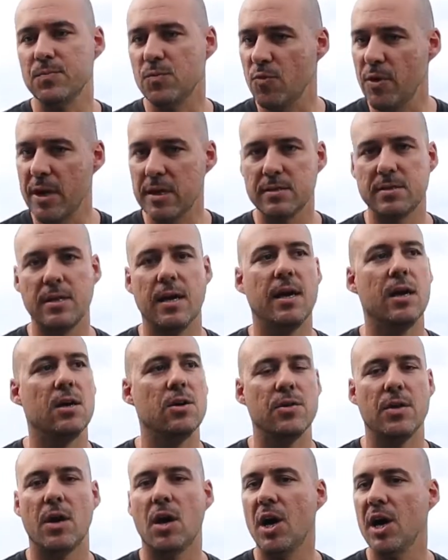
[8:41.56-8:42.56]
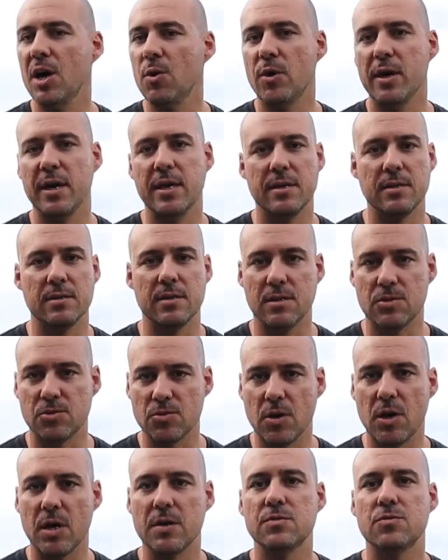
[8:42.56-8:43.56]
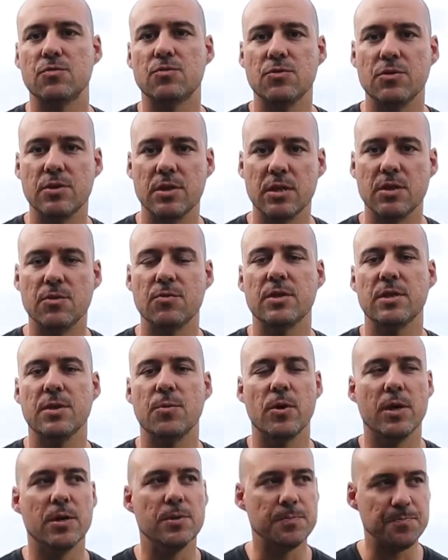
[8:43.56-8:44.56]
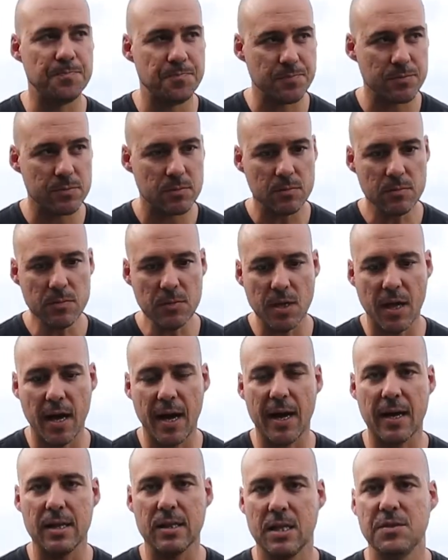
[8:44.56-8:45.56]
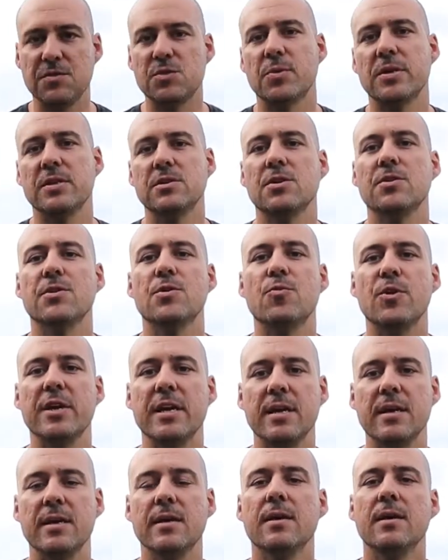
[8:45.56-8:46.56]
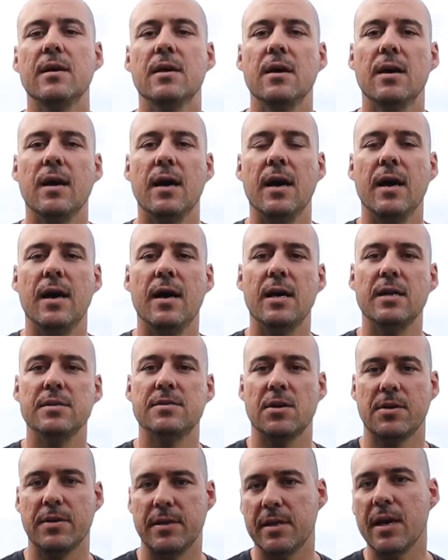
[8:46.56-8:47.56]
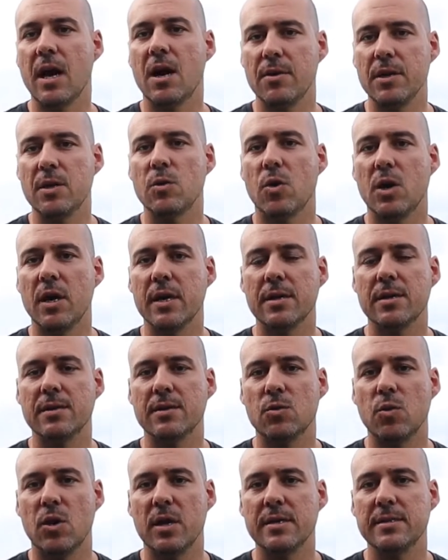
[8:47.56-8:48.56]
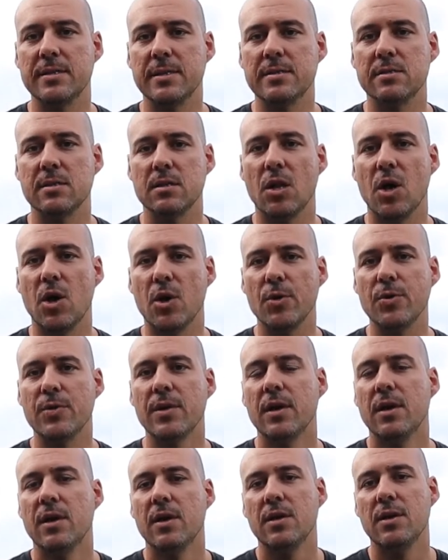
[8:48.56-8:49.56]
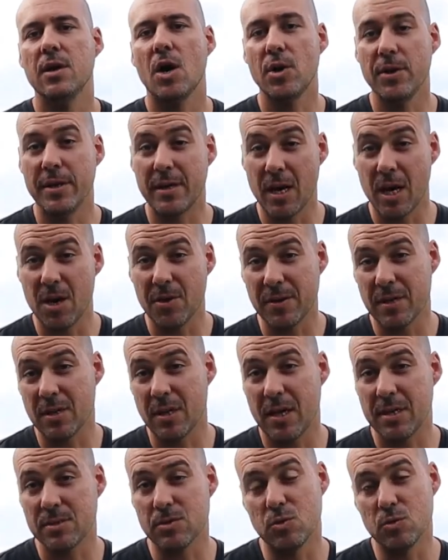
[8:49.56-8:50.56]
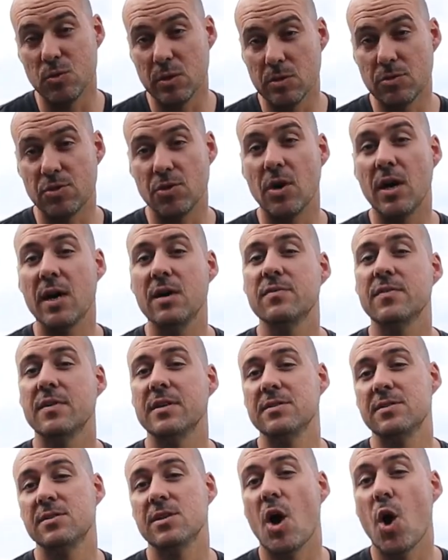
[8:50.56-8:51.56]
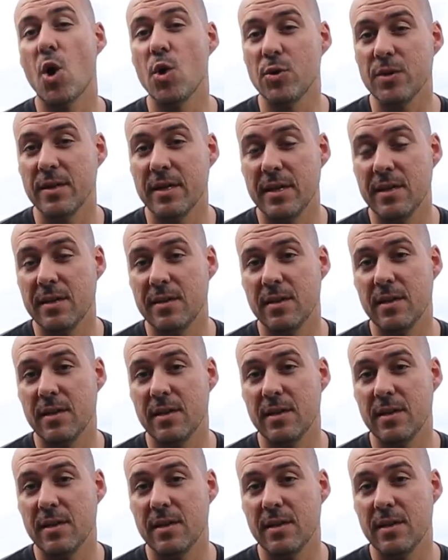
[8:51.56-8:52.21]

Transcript: Around town on the highway, it drives really well. Leaf springs on the rear, so you can carry quite a decent load. Only car in the class all-wheel drive, and it's the only